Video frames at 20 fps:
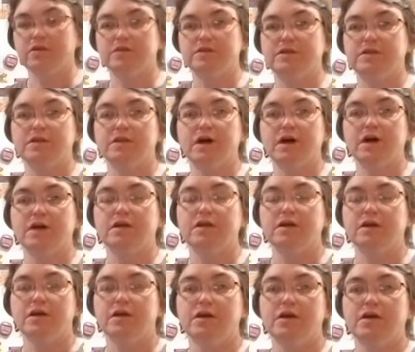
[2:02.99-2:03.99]
did not
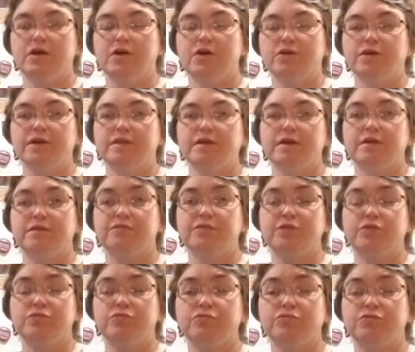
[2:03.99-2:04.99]
hurt anything. If
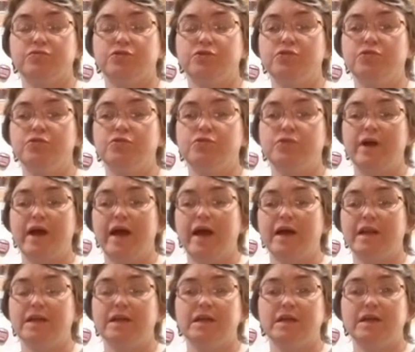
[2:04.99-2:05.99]
you do add
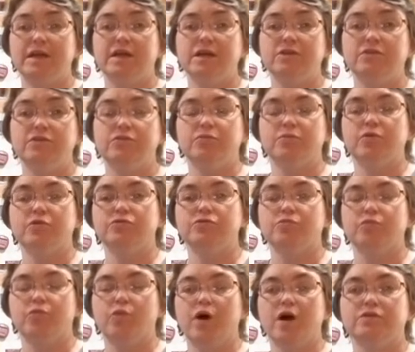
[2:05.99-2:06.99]
it in, you must
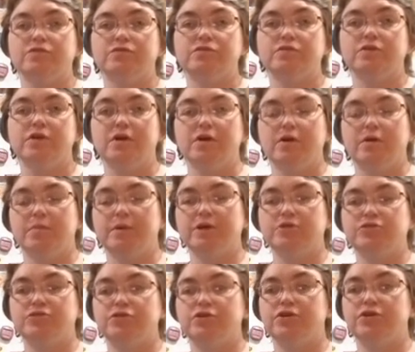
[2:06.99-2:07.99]
watch, make
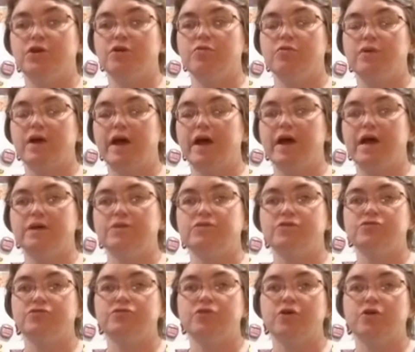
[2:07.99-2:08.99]
sure you don't add your
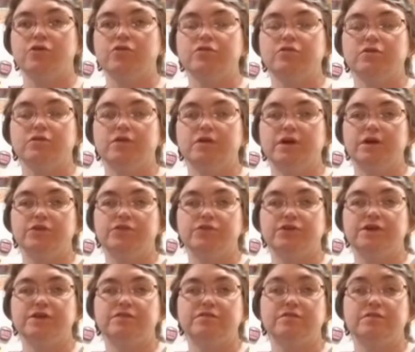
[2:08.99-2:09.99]
salt and your
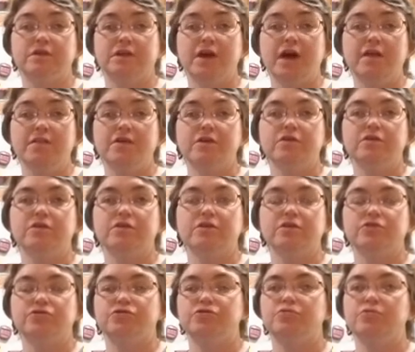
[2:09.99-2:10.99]
yeast together,
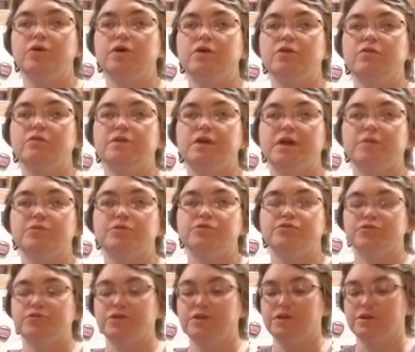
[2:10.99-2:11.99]
because you will damage
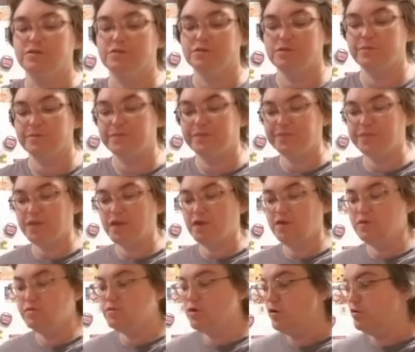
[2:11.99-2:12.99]
your yeast.
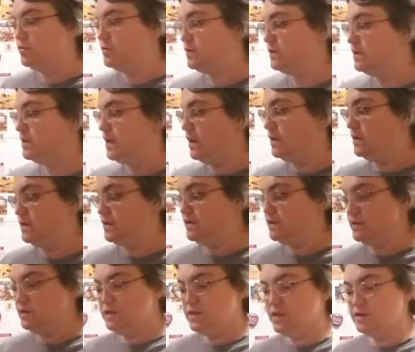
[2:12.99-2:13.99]
So now
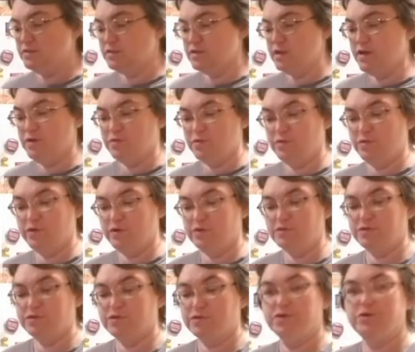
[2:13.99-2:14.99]
next thing we want
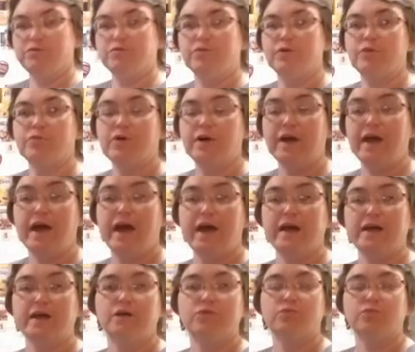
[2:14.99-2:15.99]
to do, we want to add
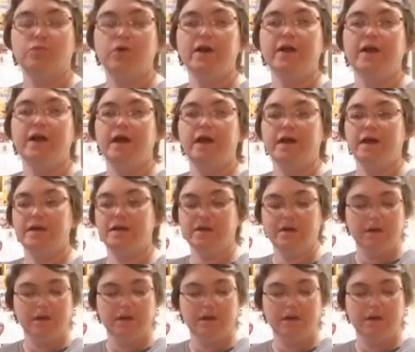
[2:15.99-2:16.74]
in 1 egg